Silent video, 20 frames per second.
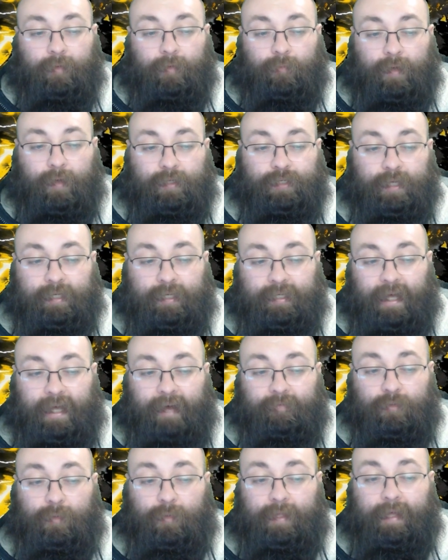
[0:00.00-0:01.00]
Which is
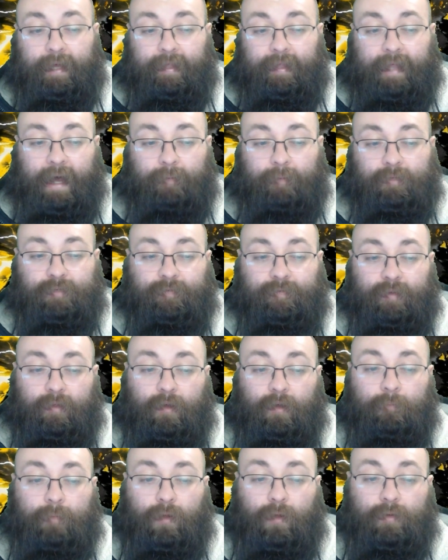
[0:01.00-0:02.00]
after we take damage from
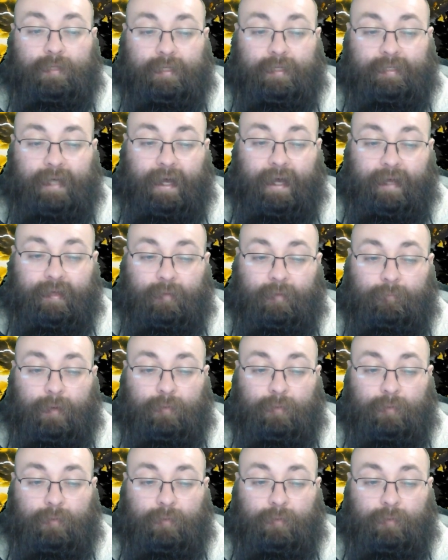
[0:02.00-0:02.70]
an unblocked attack,